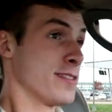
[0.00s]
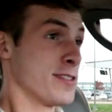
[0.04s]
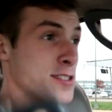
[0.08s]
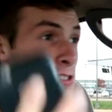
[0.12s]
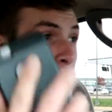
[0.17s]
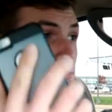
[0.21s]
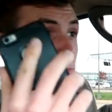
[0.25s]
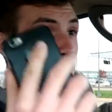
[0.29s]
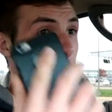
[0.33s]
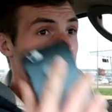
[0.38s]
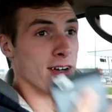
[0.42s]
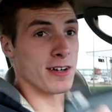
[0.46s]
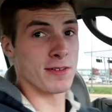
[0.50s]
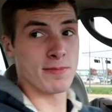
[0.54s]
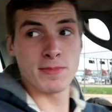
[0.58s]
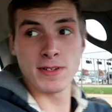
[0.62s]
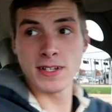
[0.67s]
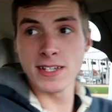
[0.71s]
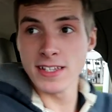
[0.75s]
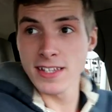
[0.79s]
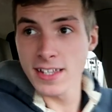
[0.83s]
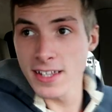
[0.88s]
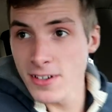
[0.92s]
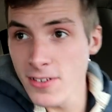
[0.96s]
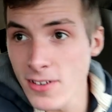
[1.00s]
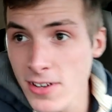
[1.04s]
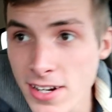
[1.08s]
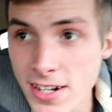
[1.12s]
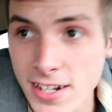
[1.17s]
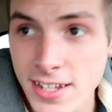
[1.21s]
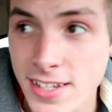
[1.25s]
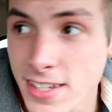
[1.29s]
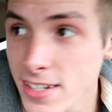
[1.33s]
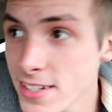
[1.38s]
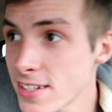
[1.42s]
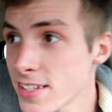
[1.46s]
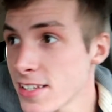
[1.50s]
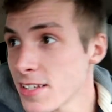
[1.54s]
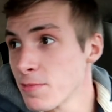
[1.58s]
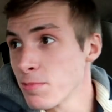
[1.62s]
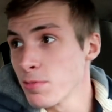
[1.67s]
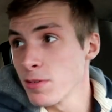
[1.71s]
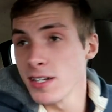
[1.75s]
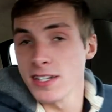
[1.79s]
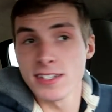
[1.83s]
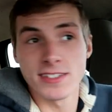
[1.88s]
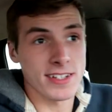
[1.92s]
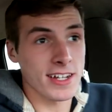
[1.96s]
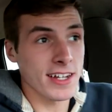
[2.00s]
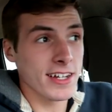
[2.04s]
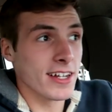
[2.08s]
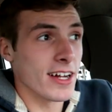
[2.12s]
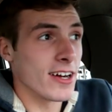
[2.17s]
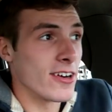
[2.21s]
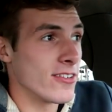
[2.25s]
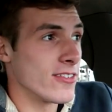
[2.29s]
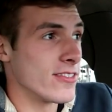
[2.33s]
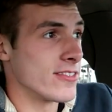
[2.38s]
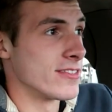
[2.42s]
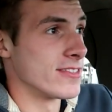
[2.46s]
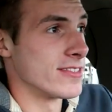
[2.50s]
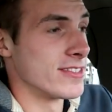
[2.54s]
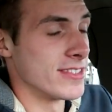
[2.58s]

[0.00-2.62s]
they're smarter than me. They know how to get to the place. I don't.